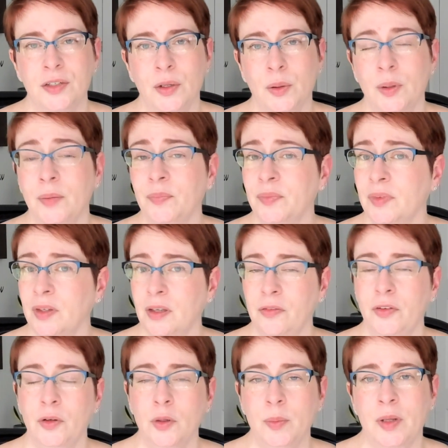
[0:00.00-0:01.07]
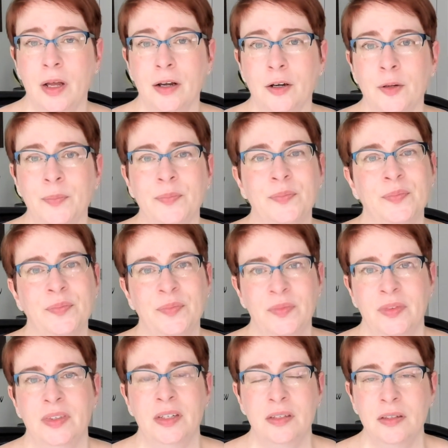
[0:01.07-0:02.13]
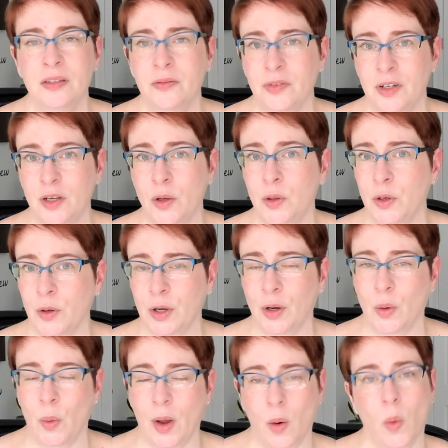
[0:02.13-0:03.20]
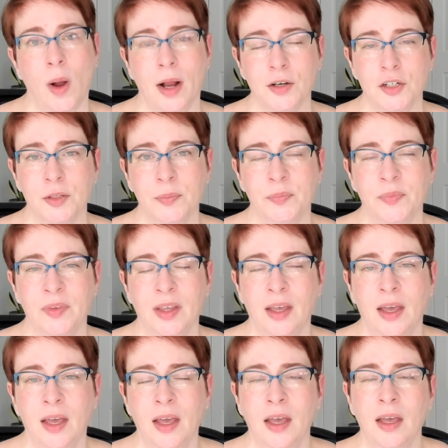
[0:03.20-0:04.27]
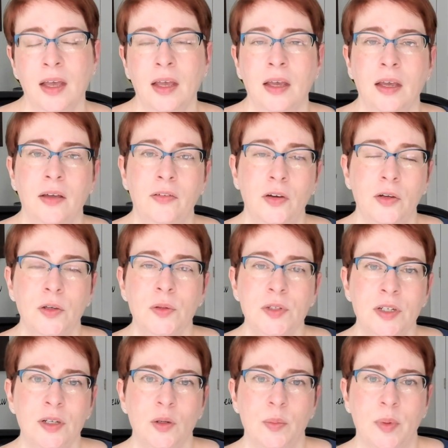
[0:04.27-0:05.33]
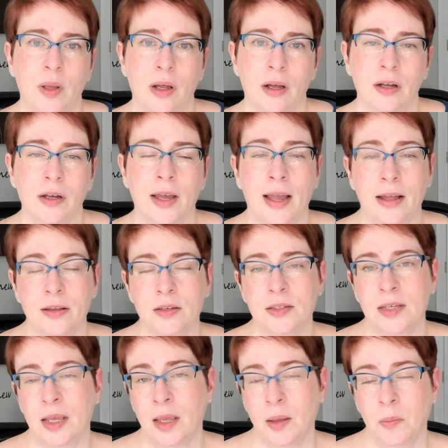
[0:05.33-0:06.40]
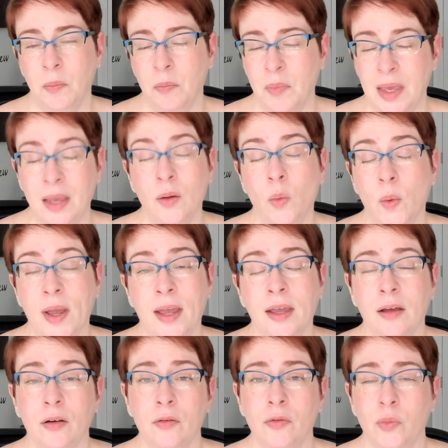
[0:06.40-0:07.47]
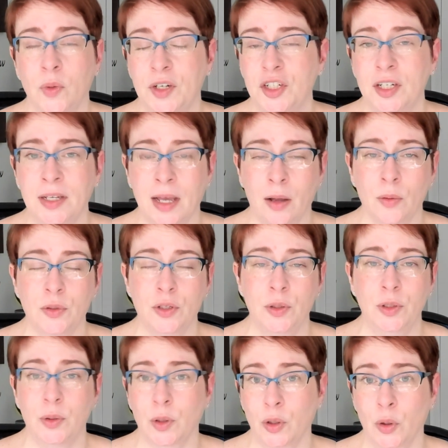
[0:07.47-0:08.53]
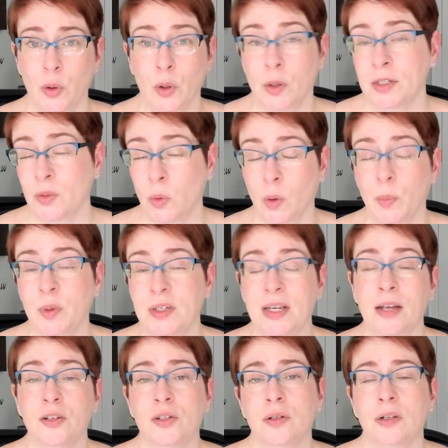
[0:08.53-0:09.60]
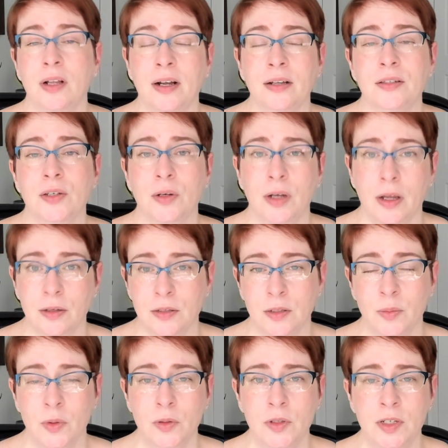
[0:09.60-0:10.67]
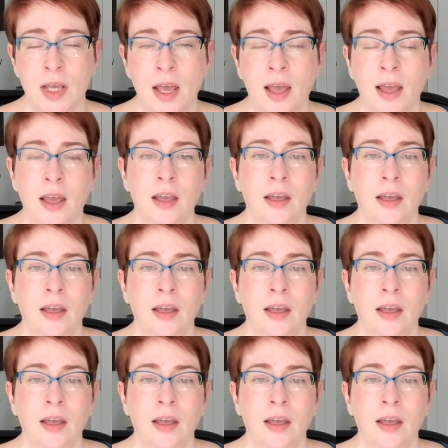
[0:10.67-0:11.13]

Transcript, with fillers: So, if you're a blogger, this is a video you're going to want to watch. If you're using your blog as a main way of reaching out to your current or potential clients or customers,